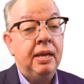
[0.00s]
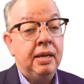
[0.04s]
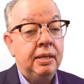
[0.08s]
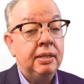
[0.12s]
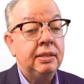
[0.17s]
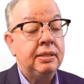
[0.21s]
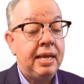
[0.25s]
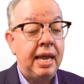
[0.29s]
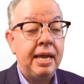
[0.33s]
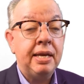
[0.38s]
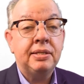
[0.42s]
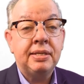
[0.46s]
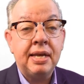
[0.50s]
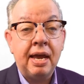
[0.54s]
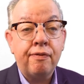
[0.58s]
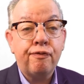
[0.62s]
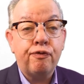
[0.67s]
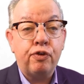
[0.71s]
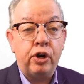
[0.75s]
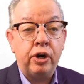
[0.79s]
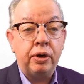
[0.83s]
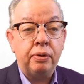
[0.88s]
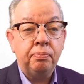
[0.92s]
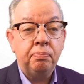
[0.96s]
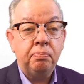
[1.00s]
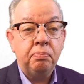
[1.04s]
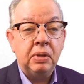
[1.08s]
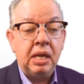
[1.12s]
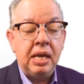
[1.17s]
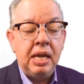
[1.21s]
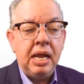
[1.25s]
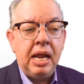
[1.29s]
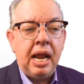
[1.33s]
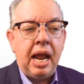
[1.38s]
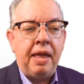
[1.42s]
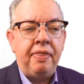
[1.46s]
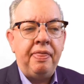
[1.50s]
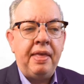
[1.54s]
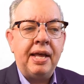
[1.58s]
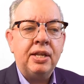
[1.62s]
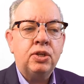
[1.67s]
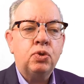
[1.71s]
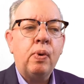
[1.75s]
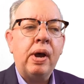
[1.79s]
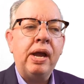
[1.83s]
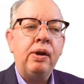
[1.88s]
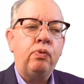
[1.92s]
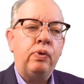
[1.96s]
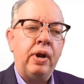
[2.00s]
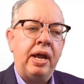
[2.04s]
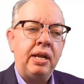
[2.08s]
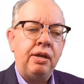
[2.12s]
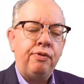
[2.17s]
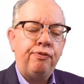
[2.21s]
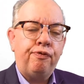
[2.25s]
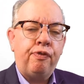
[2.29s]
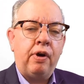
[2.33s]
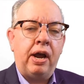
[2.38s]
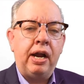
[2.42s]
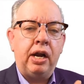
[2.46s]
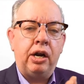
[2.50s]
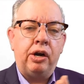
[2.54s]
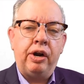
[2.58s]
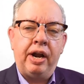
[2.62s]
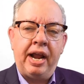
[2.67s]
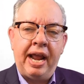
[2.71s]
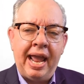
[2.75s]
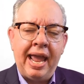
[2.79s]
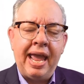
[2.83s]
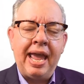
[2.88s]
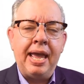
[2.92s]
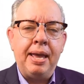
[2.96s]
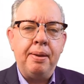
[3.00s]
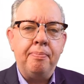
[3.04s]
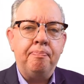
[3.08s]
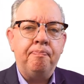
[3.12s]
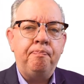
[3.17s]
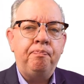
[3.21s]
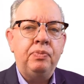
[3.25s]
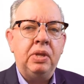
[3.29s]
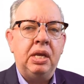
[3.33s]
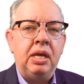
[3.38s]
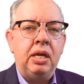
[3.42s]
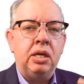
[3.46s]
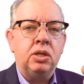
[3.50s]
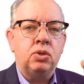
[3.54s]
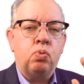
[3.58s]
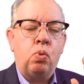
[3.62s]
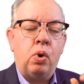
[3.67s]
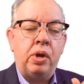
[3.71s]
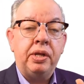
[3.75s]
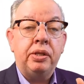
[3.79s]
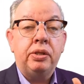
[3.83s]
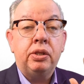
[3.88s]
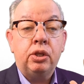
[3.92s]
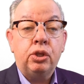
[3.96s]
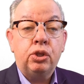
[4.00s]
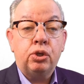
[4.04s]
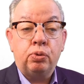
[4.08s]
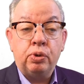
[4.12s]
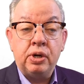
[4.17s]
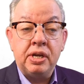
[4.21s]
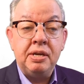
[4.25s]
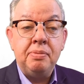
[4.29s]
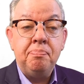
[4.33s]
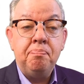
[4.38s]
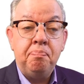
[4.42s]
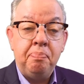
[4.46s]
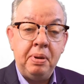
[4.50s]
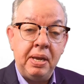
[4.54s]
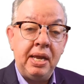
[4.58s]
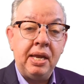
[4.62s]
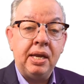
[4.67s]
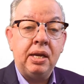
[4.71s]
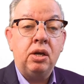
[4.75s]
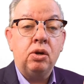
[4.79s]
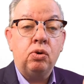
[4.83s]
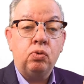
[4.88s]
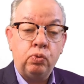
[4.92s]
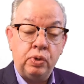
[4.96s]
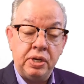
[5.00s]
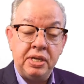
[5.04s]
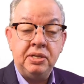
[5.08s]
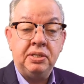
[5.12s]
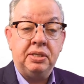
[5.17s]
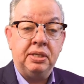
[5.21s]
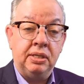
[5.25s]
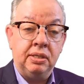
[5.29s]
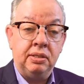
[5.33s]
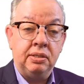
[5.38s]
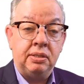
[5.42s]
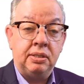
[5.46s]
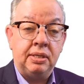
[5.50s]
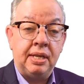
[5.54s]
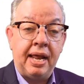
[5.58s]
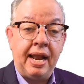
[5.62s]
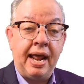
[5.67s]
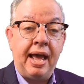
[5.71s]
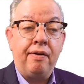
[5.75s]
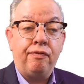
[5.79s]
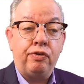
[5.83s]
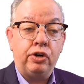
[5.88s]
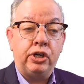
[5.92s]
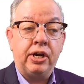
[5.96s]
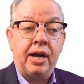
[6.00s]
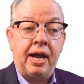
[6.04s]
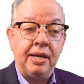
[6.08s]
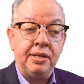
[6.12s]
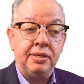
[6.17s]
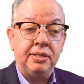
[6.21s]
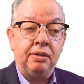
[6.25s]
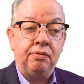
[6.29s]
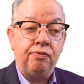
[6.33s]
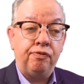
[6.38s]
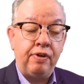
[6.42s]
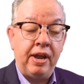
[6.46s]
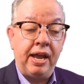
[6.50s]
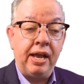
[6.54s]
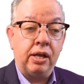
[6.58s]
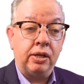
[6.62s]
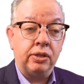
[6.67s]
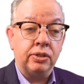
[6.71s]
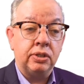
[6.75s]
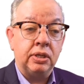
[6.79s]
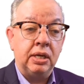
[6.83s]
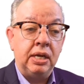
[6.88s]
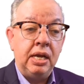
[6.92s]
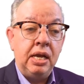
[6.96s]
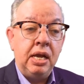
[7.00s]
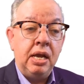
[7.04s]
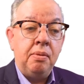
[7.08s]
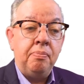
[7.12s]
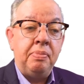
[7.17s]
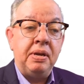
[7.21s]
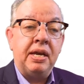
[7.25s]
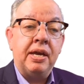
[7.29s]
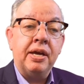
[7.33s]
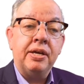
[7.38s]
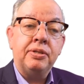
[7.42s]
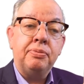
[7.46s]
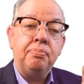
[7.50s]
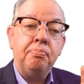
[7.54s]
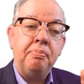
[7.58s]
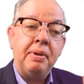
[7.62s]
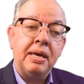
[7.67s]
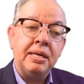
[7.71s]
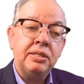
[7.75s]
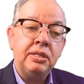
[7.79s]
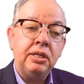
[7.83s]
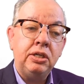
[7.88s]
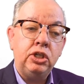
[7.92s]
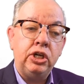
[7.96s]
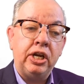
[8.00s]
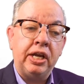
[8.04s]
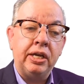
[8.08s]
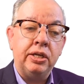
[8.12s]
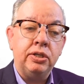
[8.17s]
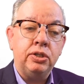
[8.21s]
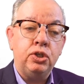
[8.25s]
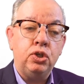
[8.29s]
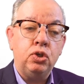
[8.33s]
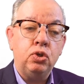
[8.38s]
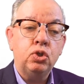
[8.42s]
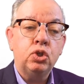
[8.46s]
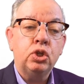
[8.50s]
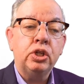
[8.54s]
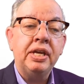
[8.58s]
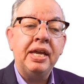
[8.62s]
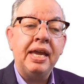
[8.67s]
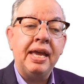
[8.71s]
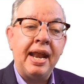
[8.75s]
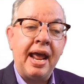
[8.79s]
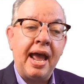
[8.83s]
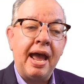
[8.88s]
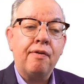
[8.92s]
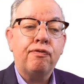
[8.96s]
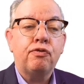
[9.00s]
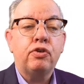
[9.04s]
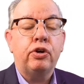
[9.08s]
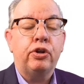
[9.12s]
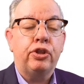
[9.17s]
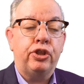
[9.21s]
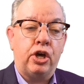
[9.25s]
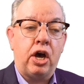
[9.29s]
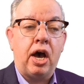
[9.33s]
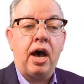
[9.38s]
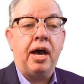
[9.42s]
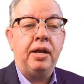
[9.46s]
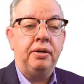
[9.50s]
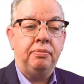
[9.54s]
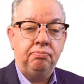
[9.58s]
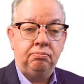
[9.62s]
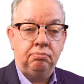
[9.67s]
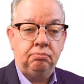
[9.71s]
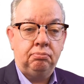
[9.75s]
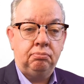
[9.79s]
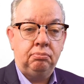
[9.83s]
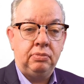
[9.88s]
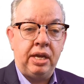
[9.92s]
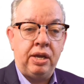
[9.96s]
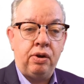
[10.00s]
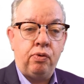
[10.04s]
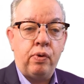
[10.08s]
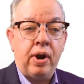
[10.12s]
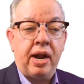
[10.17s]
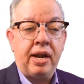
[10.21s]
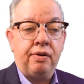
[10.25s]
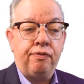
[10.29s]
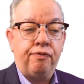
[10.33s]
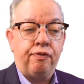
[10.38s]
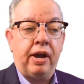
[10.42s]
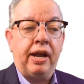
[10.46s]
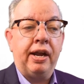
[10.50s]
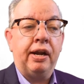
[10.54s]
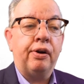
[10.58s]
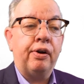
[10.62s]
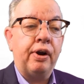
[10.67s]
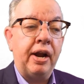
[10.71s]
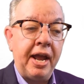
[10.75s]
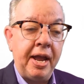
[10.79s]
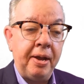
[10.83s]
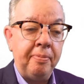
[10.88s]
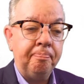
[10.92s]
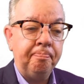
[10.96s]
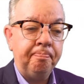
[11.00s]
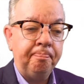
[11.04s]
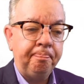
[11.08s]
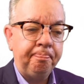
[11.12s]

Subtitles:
It takes effort. And that's why Ready, Fire, Aim is one of the 3 big reasons that advertising fails. Because messaging is usually an afterthought in Ready, Fire, Aim.